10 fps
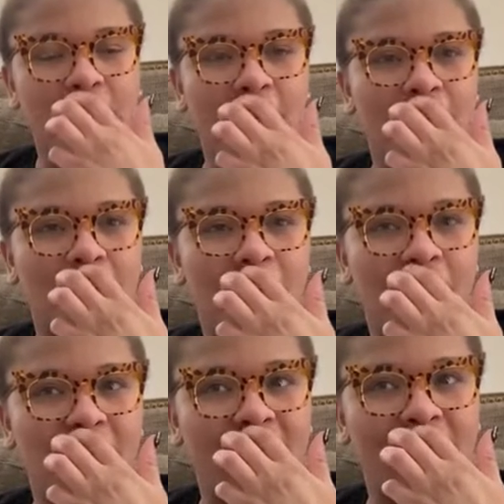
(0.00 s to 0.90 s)

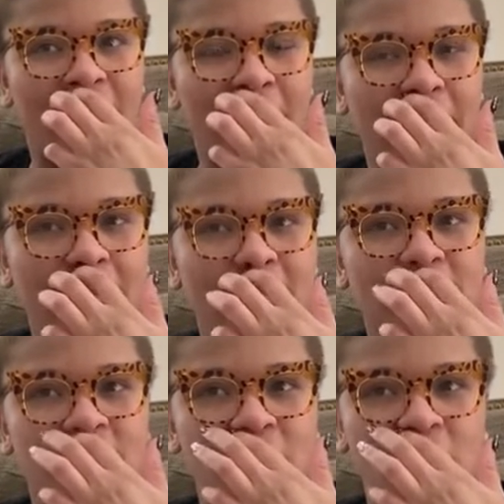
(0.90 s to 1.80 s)
and
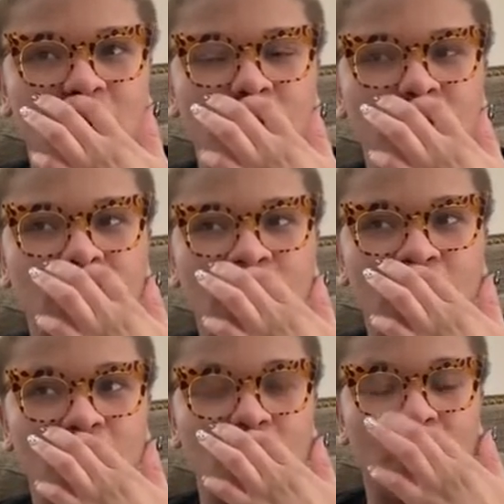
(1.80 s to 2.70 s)
it's used
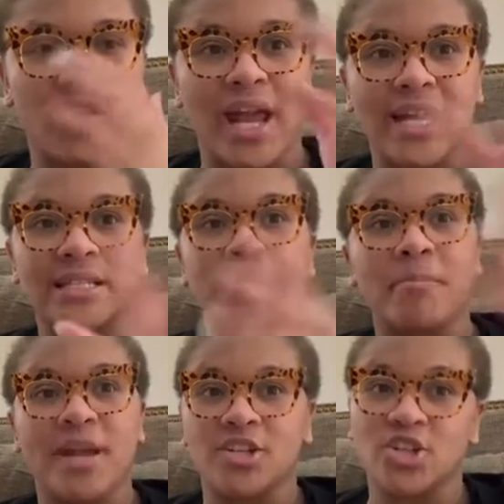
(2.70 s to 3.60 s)
to create
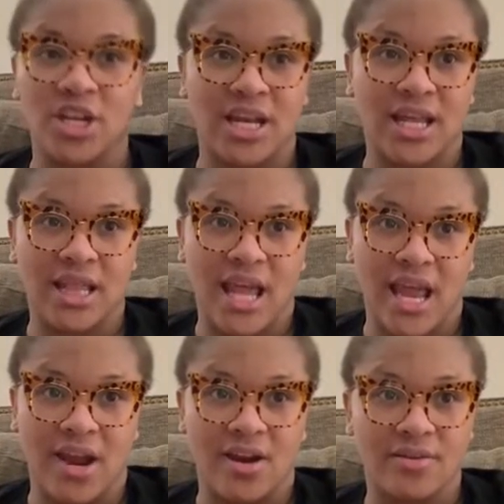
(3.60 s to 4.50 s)
dimension in the
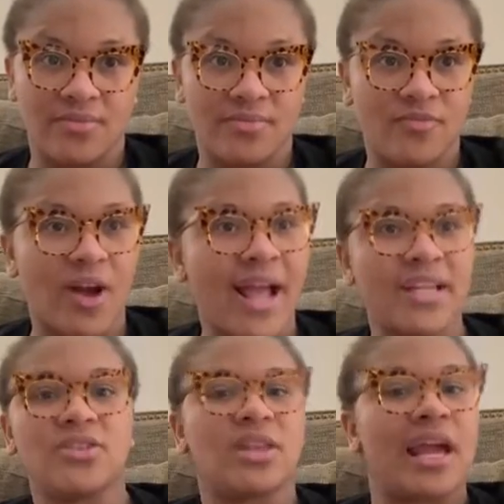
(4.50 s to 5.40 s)
hair,
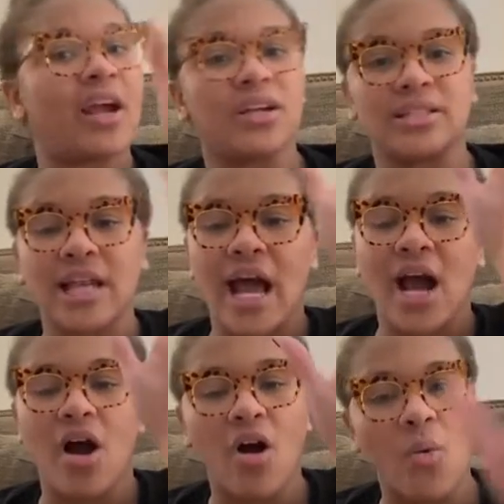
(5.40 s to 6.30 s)
right? So the hair is
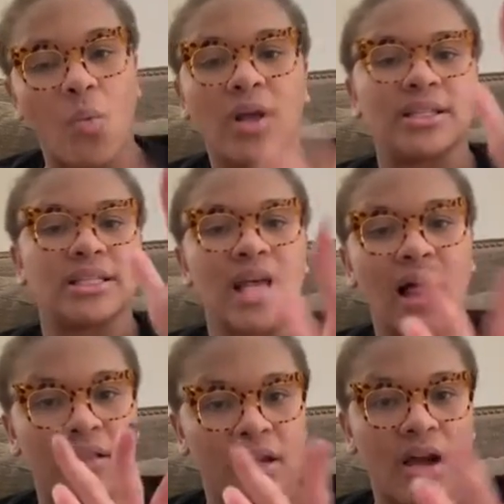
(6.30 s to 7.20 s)
not all one
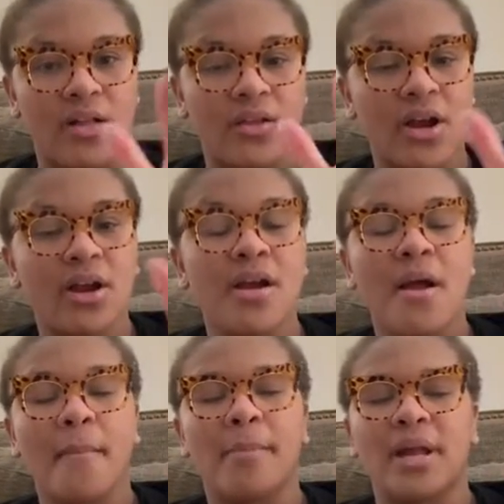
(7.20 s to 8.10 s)
solid color,
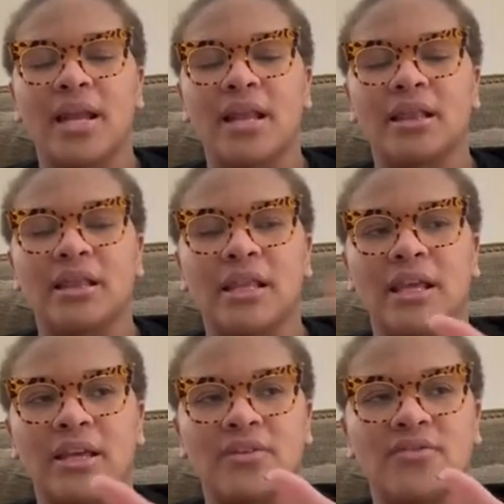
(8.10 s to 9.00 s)
but it
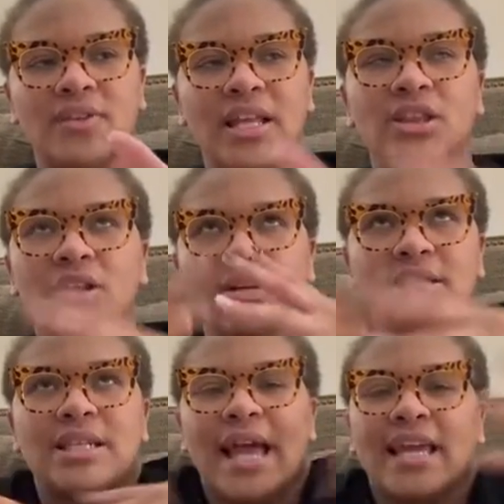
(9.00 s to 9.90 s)

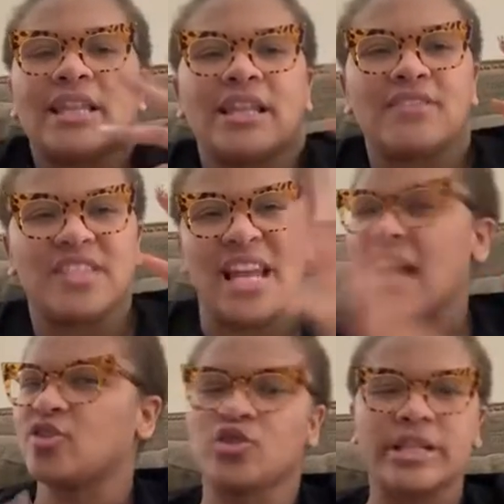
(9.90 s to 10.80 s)
looks like it lives
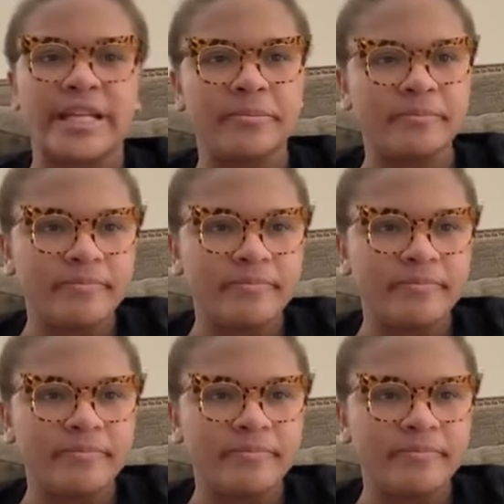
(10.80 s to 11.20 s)
naturally.